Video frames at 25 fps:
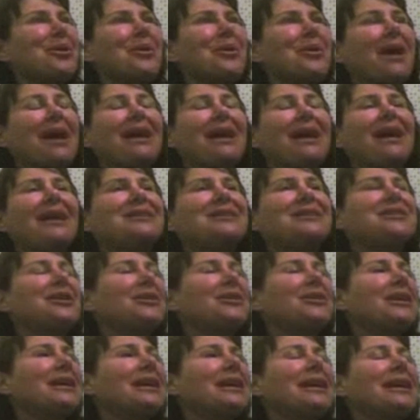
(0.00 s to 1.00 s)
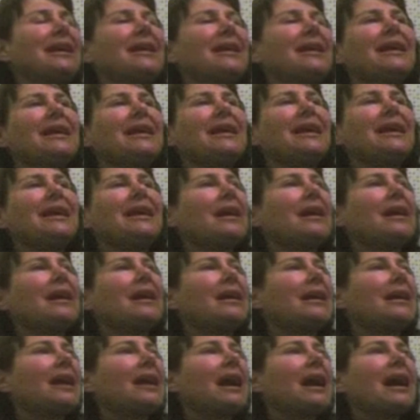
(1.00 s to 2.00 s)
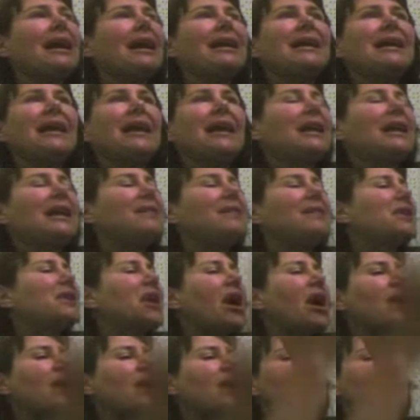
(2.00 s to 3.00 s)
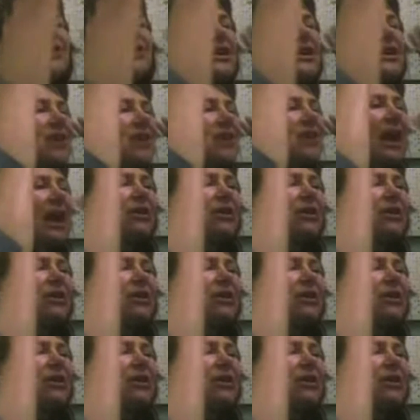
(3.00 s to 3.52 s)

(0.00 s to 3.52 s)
I tell you, if the conversation, I